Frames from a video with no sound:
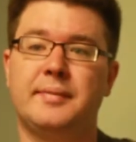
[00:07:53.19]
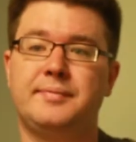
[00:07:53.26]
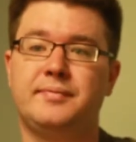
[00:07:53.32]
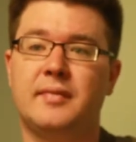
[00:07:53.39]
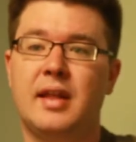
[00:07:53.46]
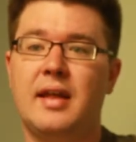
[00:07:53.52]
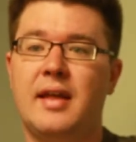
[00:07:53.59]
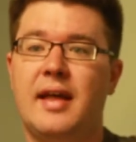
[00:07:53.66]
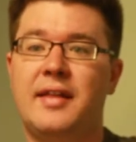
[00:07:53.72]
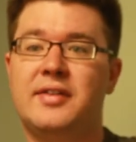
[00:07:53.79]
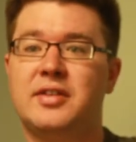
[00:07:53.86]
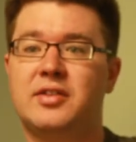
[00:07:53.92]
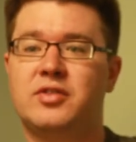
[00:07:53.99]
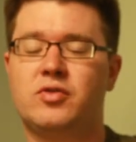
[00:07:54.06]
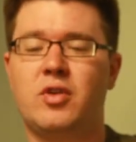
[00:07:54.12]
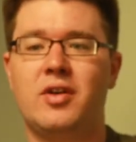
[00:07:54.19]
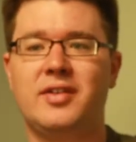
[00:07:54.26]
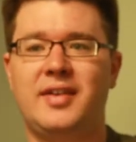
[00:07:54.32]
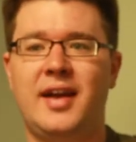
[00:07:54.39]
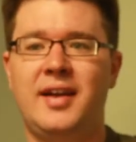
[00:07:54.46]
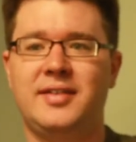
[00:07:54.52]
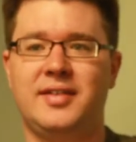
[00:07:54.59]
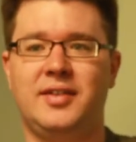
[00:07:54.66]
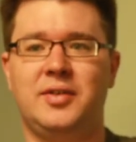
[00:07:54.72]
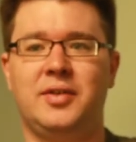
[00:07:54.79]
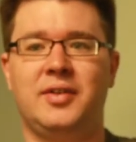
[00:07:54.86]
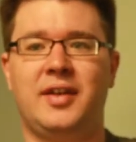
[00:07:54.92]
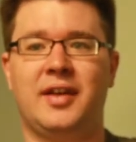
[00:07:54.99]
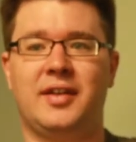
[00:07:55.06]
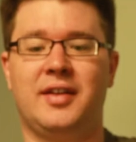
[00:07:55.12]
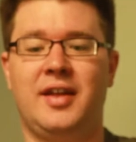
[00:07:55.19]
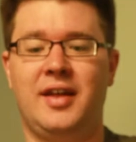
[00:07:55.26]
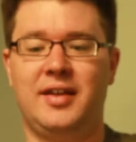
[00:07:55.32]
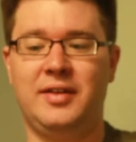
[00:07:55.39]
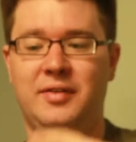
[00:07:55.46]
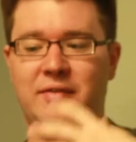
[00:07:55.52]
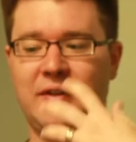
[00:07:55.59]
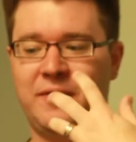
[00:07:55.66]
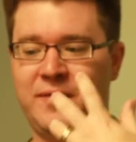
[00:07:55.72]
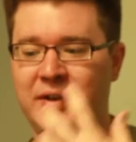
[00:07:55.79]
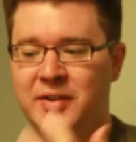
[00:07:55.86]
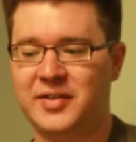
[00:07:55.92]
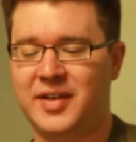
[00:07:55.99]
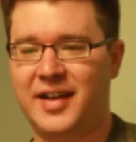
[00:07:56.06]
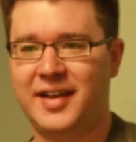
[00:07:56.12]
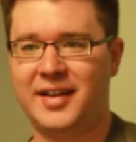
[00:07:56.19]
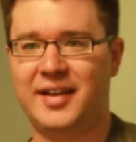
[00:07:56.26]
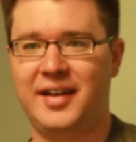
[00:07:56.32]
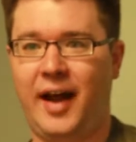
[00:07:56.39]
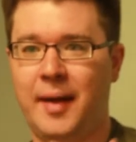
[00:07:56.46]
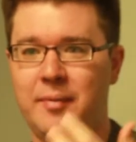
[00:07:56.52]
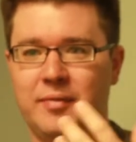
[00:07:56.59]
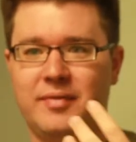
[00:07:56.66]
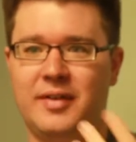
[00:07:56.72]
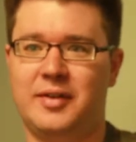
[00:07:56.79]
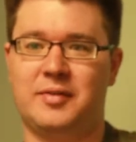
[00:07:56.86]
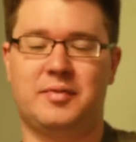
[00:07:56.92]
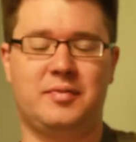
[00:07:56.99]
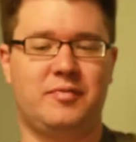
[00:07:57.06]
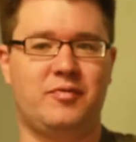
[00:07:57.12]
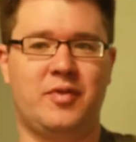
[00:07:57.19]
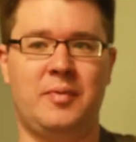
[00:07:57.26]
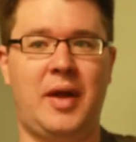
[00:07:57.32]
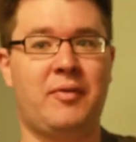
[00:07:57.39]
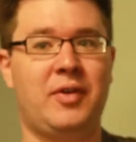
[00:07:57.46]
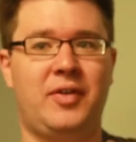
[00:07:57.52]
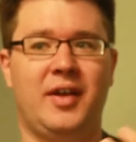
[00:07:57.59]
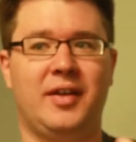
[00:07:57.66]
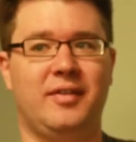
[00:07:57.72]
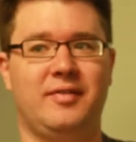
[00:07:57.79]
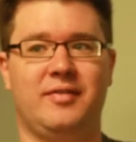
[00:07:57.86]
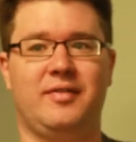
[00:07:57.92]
Mm-hmm. There's a strong tendency to it. Like you, it feels like I'm it's from everything.